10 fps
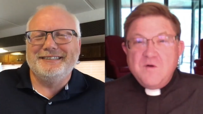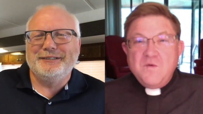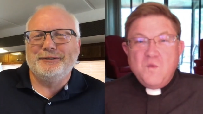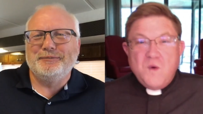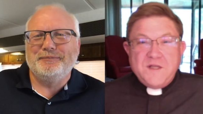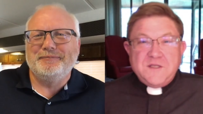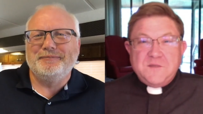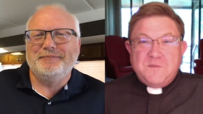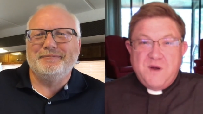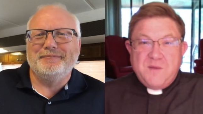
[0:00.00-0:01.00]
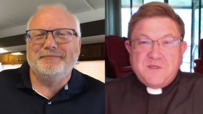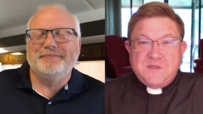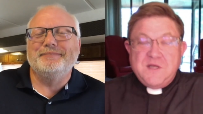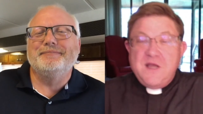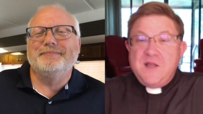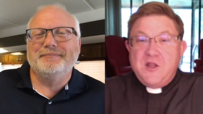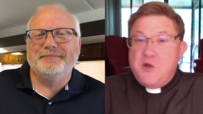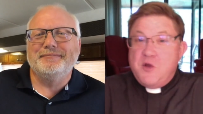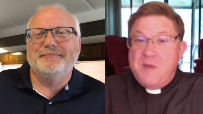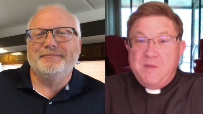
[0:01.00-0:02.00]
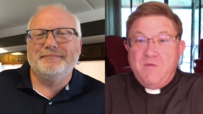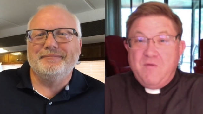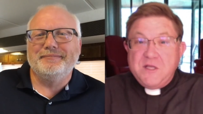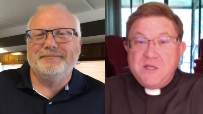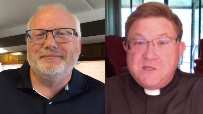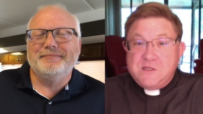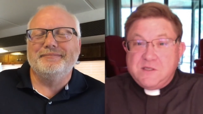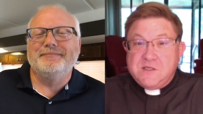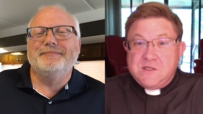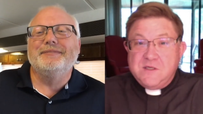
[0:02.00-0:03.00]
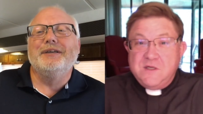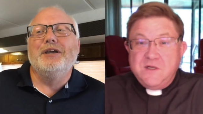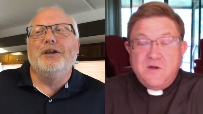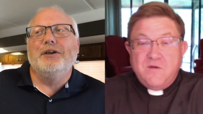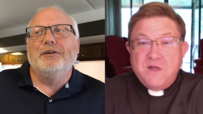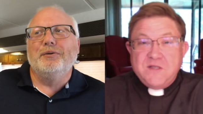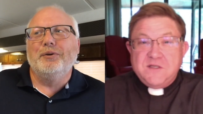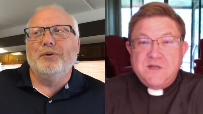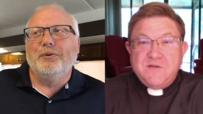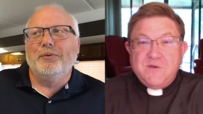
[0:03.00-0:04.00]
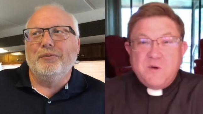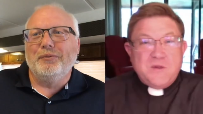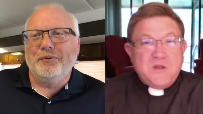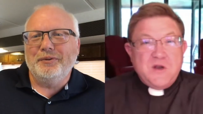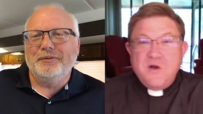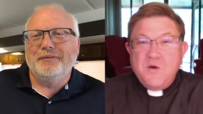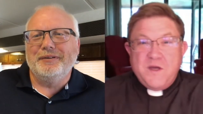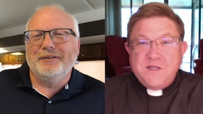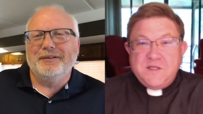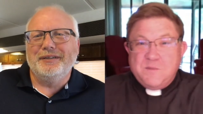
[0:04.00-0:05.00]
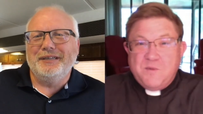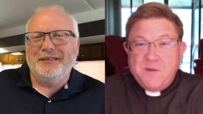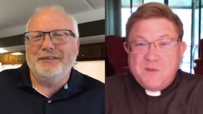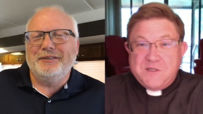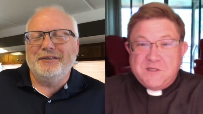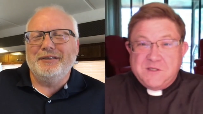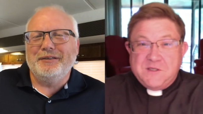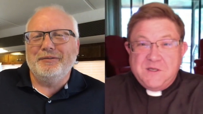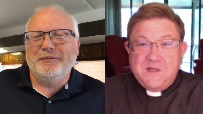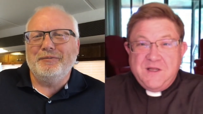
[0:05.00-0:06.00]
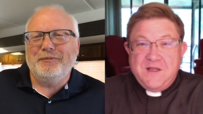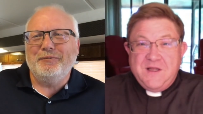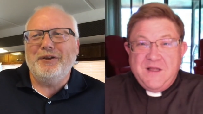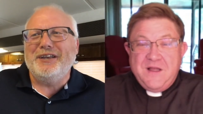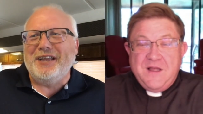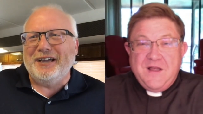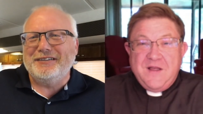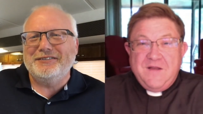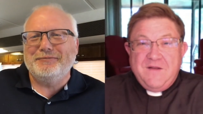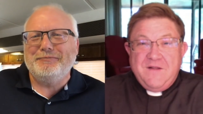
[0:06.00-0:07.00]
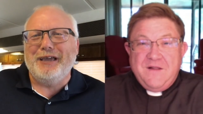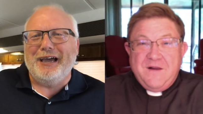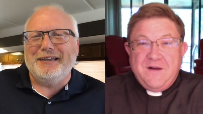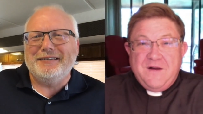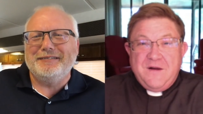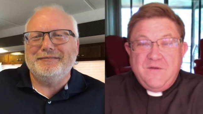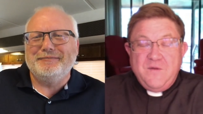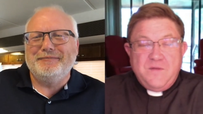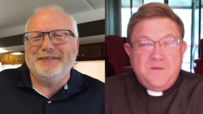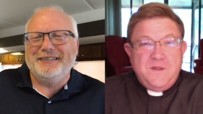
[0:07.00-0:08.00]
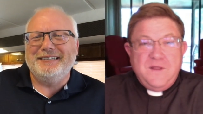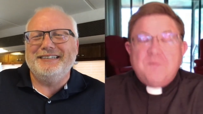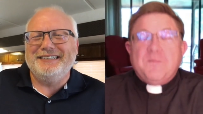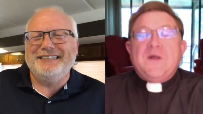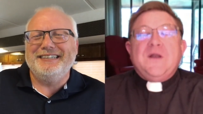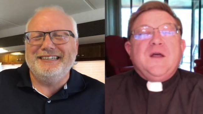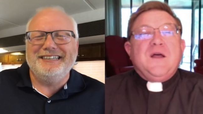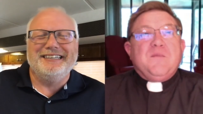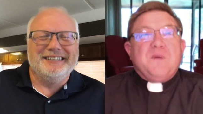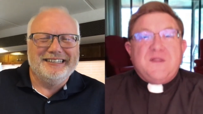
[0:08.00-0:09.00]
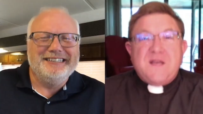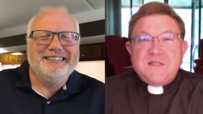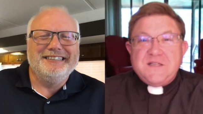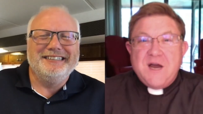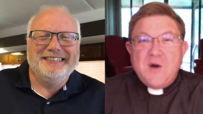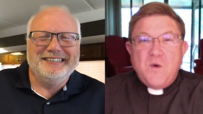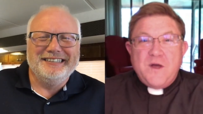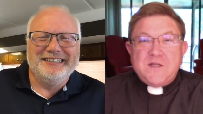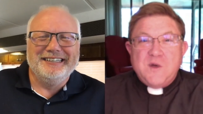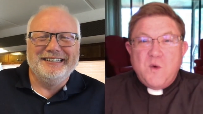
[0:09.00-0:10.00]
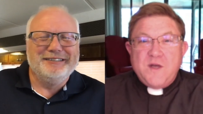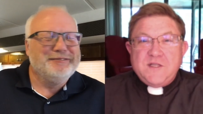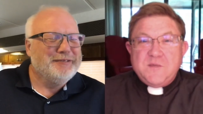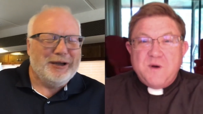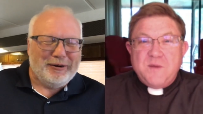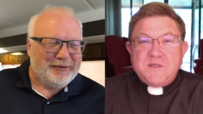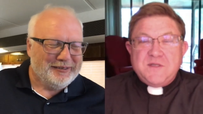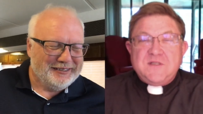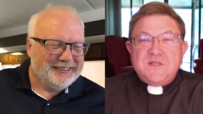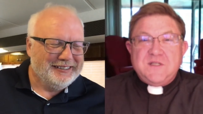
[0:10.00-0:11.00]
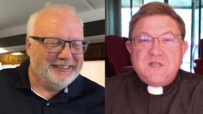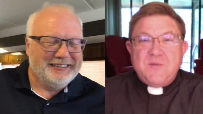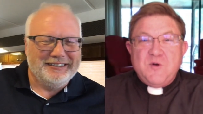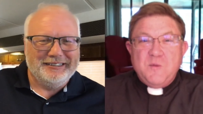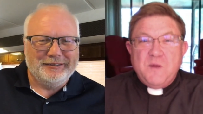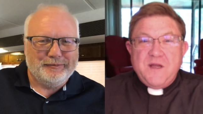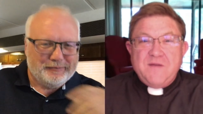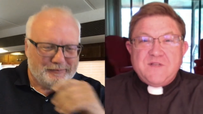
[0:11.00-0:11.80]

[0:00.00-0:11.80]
Speaker 1: white supremacists. There may be racists. There are racists everywhere, but there are no white supremacists.
Speaker 2: Rednecks, yeah. But
Speaker 1: but but that's not a white a white supremacist no. is someone who believes